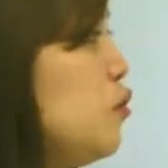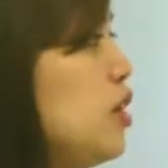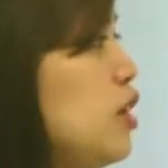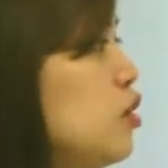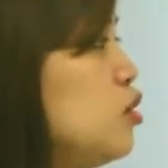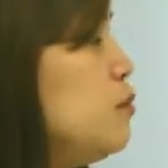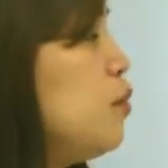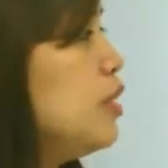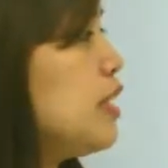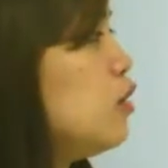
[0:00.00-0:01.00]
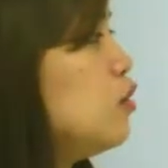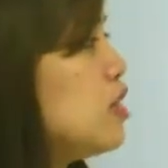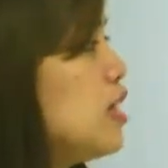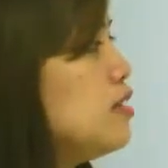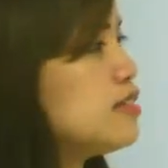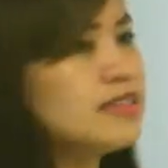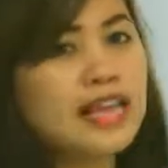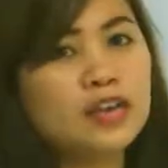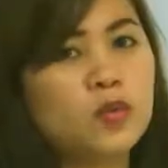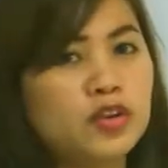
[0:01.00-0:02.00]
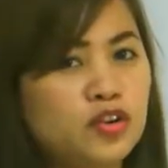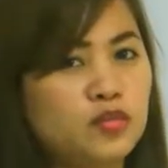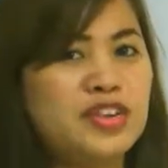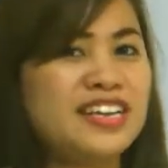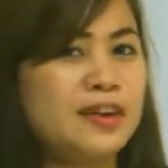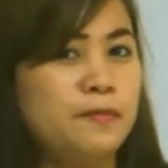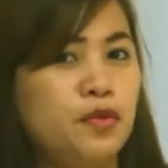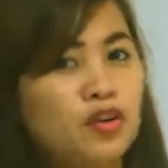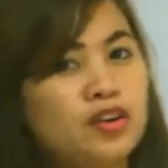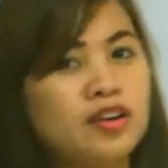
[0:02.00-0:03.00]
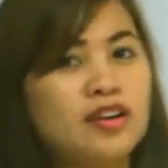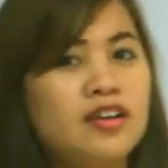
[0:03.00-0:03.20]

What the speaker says: your finger to point out things, like when you're reading a book,